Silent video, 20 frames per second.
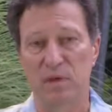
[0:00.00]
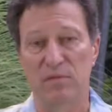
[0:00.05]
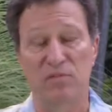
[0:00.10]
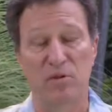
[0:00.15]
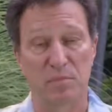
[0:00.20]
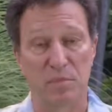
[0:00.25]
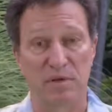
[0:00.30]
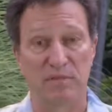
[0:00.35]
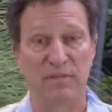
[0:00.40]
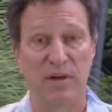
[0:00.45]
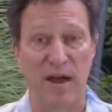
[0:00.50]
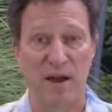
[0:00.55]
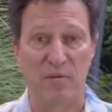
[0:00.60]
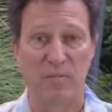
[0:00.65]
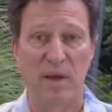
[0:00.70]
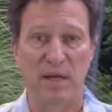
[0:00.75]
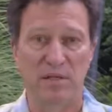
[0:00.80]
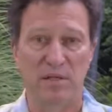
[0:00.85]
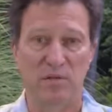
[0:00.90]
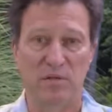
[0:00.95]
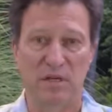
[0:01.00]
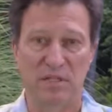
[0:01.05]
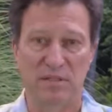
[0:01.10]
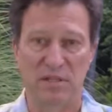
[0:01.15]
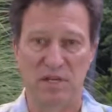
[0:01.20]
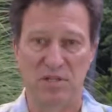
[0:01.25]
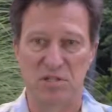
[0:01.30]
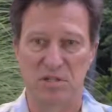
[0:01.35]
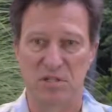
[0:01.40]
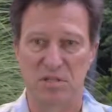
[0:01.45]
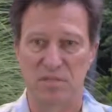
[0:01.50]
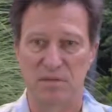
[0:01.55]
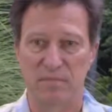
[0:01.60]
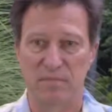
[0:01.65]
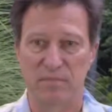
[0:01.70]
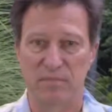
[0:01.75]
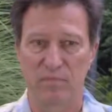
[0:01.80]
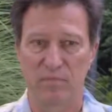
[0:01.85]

from environmental conditions.